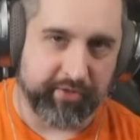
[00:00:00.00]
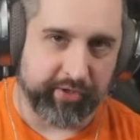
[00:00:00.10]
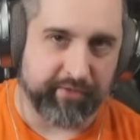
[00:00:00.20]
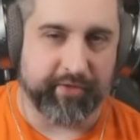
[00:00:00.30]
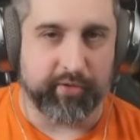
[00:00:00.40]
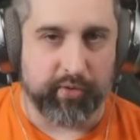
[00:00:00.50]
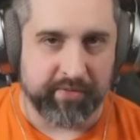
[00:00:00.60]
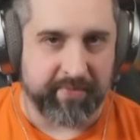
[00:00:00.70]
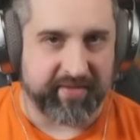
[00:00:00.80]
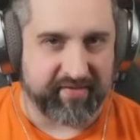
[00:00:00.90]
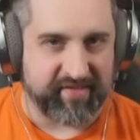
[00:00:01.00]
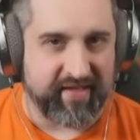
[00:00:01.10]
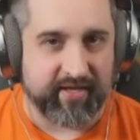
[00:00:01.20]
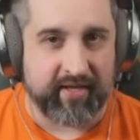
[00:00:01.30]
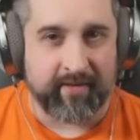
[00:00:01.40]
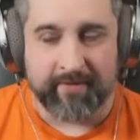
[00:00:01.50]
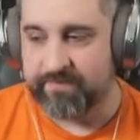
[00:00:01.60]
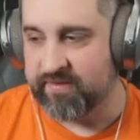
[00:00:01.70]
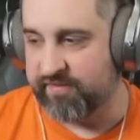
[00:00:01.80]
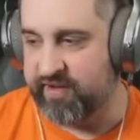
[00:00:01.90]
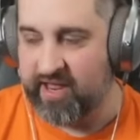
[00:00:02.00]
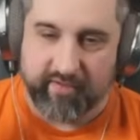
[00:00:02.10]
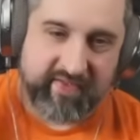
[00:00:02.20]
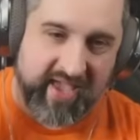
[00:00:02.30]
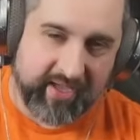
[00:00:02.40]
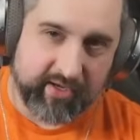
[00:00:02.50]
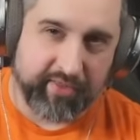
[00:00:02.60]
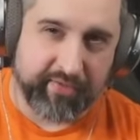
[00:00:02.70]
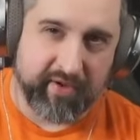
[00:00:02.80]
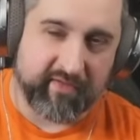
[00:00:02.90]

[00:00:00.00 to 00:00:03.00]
We'll nerf the gold a bit to 70. So now you take it on 3-2.